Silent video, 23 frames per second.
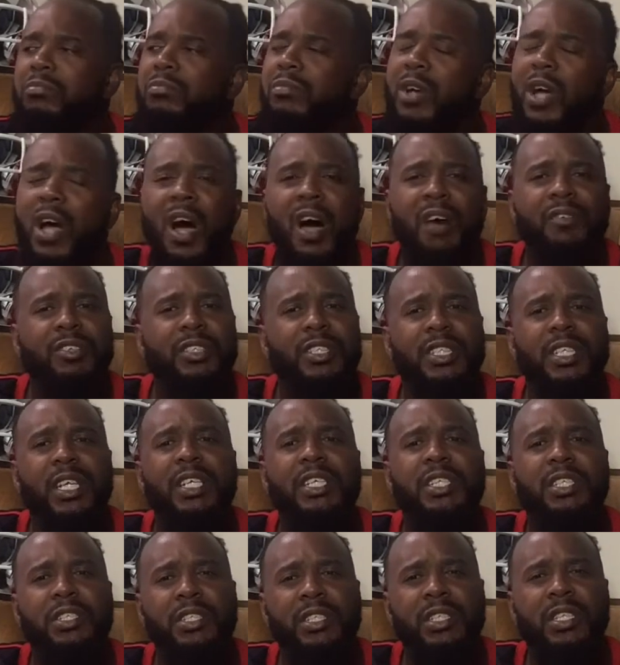
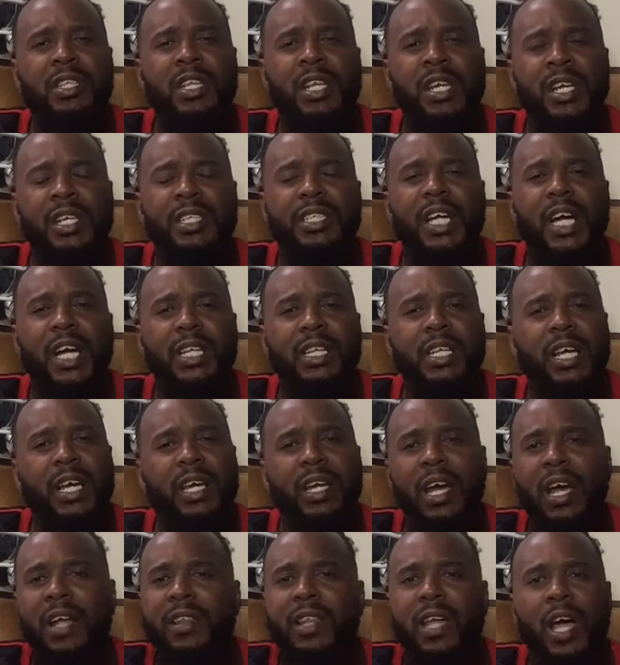conversations and things like that
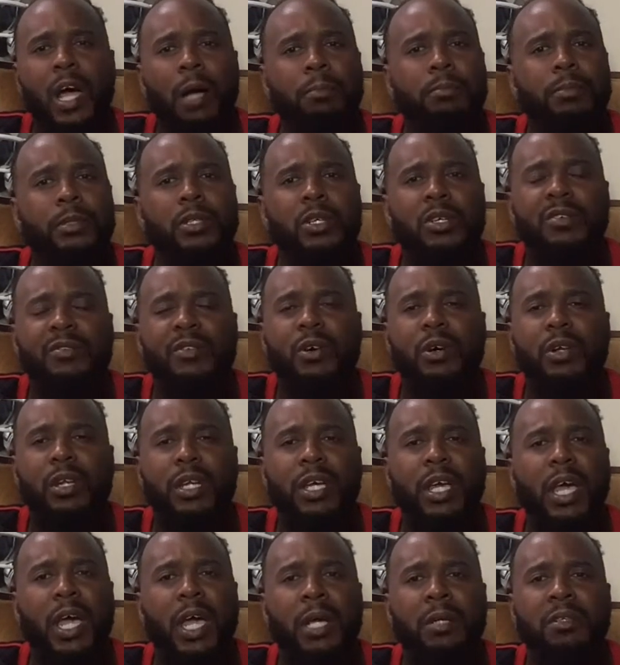after I observe all the
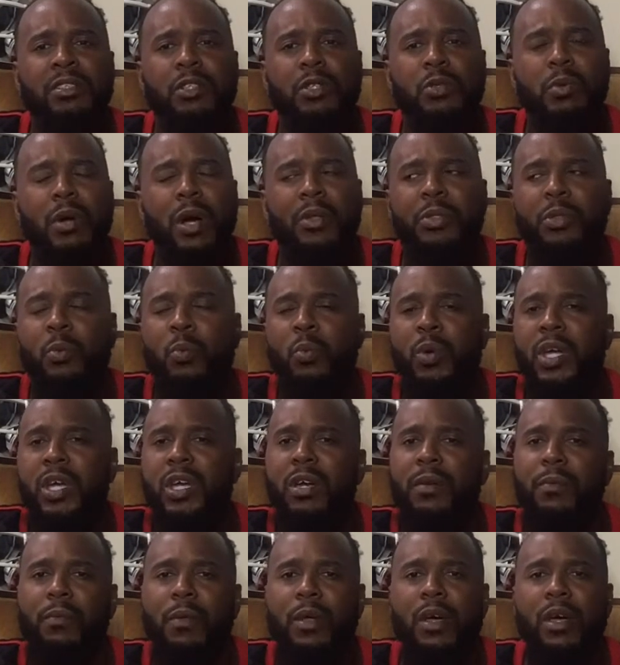games throughout the
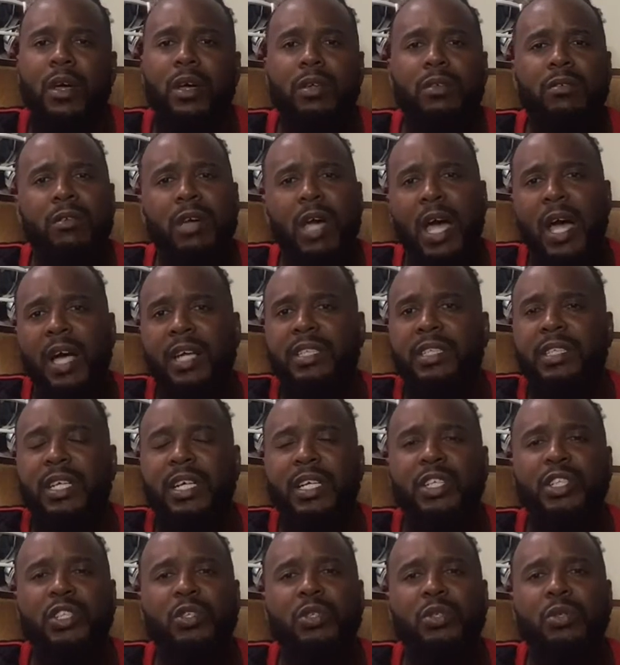week. You guys
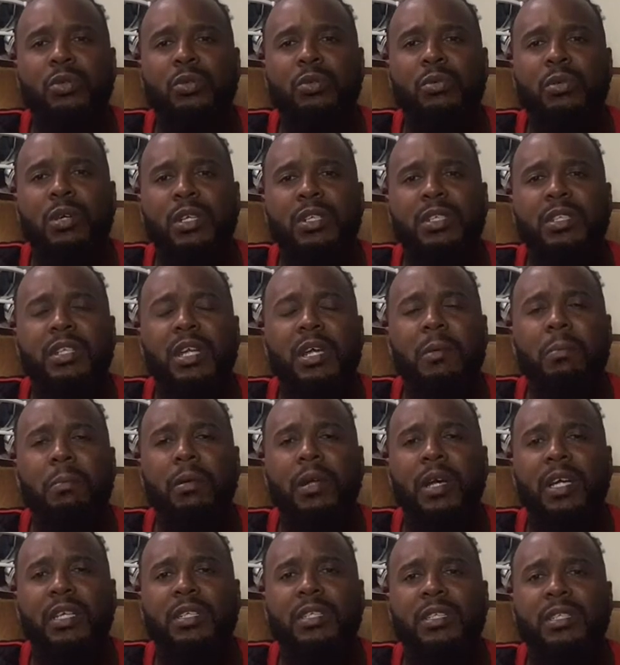stay tuned, stay
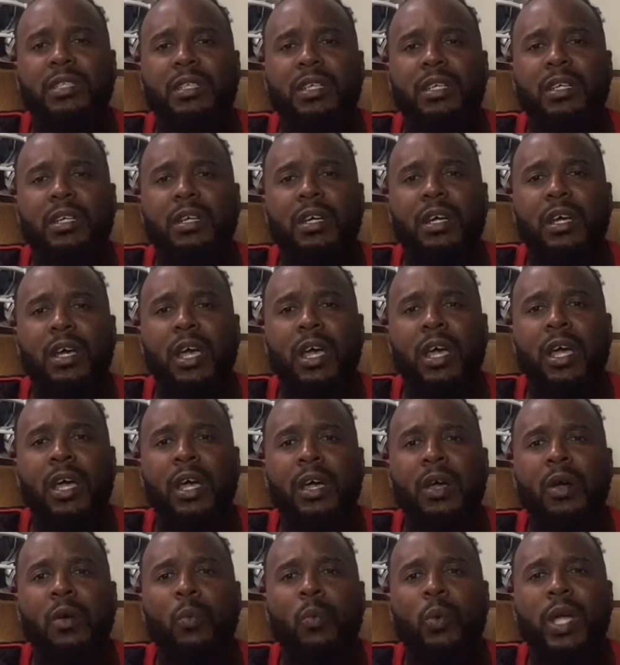blessed,
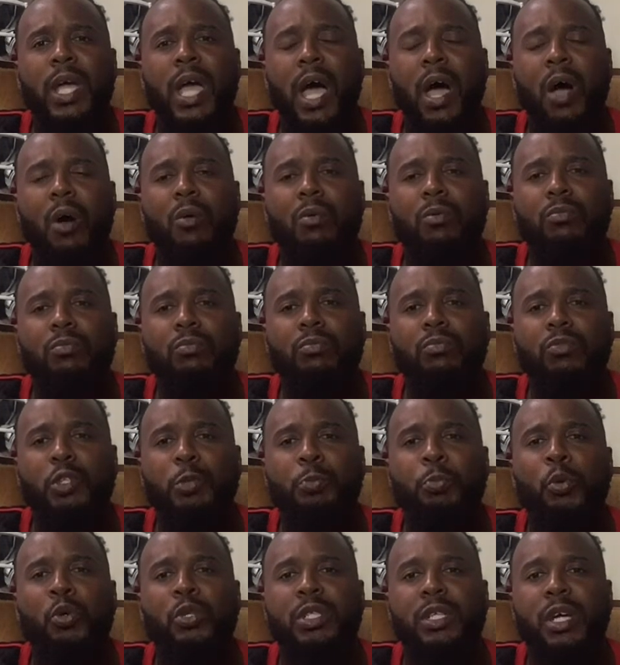and we out.
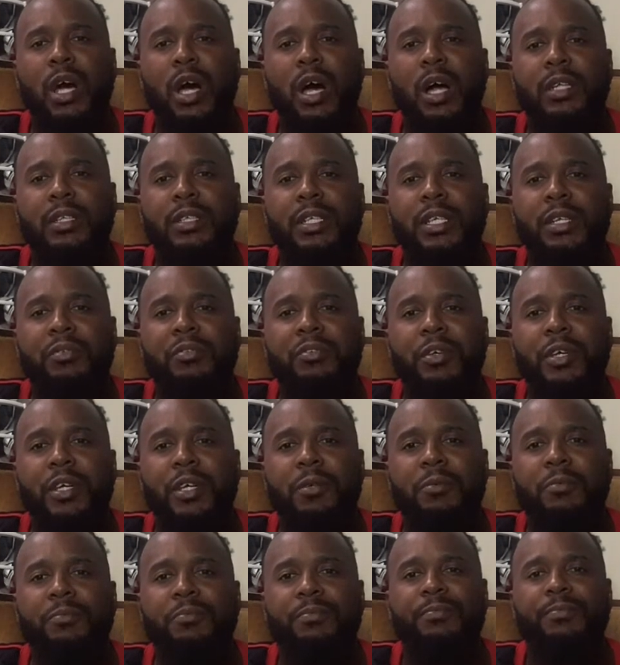Sports God TV.